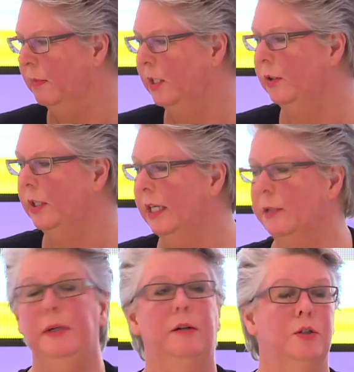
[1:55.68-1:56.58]

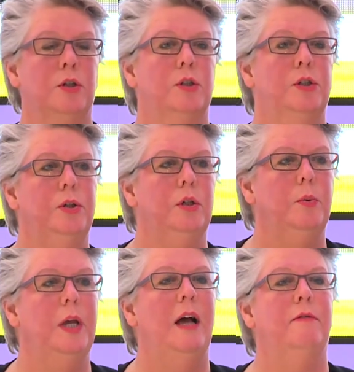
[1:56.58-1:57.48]
MaterialXperience on tour.
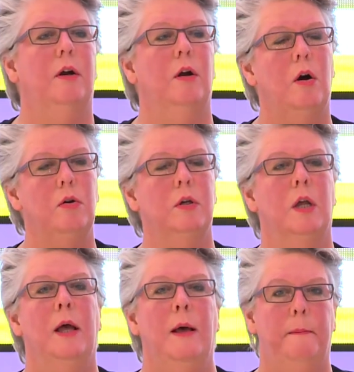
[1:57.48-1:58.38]
We have our own
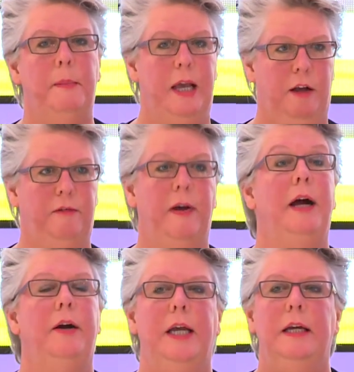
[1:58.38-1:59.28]
big
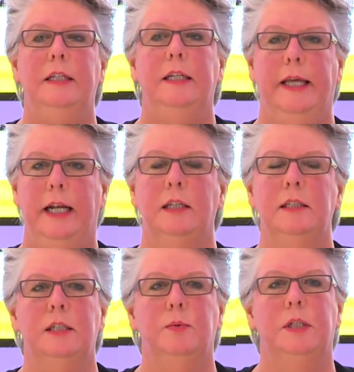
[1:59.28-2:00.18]
fair here in the
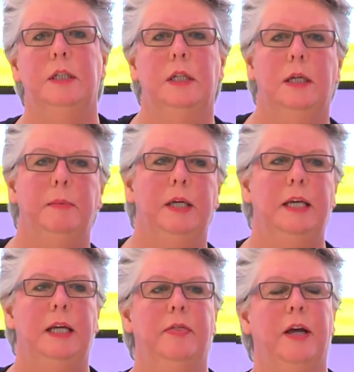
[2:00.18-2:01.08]
Netherlands. It will
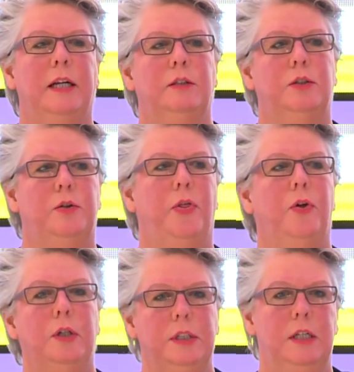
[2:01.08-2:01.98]
be on 9 to
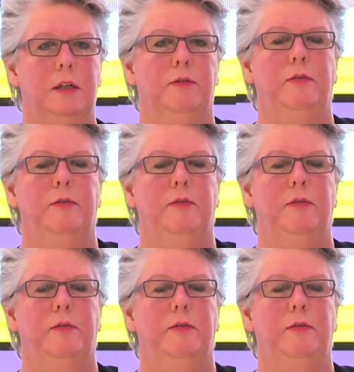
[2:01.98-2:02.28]
13